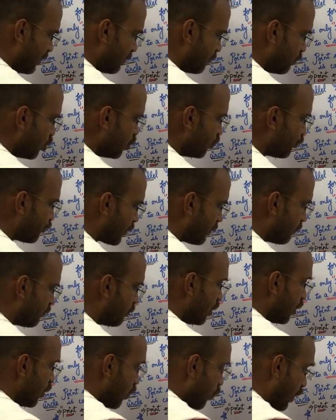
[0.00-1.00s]
move
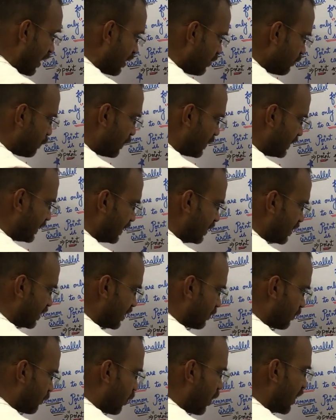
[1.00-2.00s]
from one
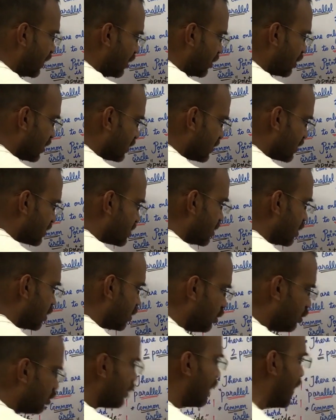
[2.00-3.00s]
particular point on the circle to